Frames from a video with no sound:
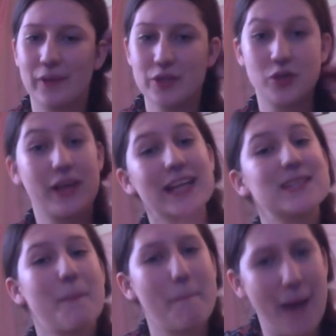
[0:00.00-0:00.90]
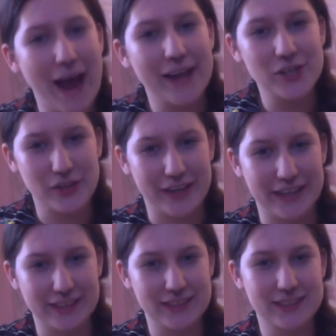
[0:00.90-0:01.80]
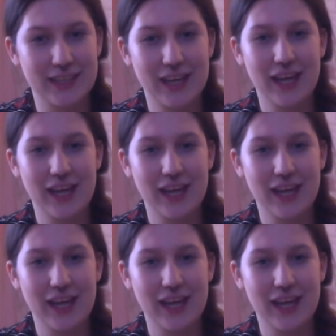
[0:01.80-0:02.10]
So that's my trance.